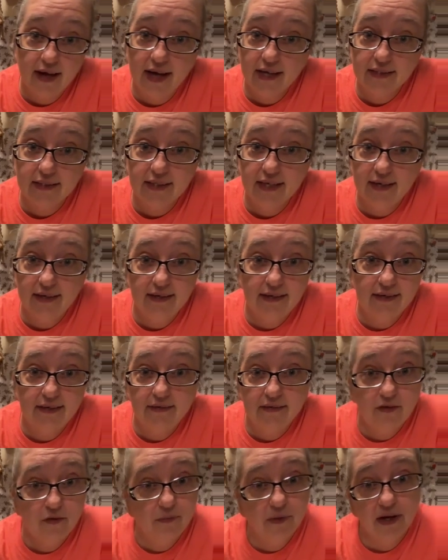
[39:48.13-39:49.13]
I said,
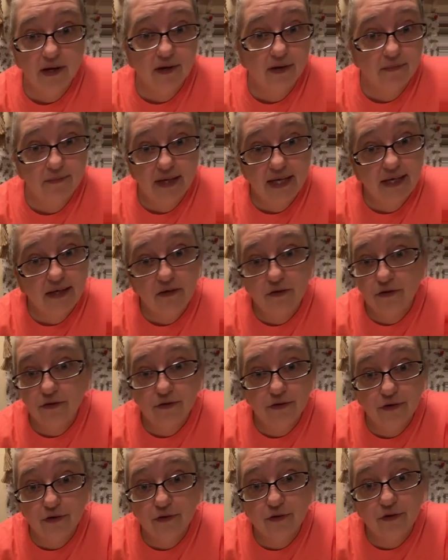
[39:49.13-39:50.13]
and if you marry
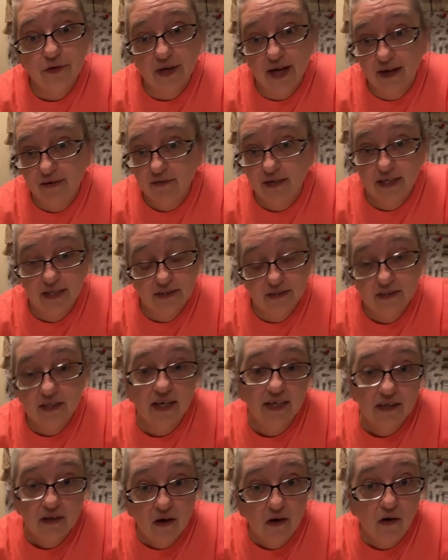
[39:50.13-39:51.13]
me, you're going to have an
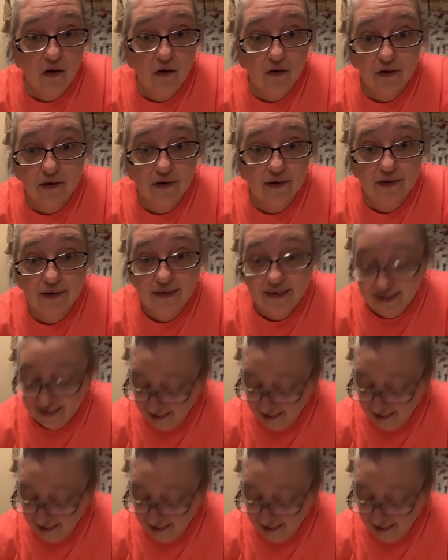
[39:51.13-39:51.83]
inside dog.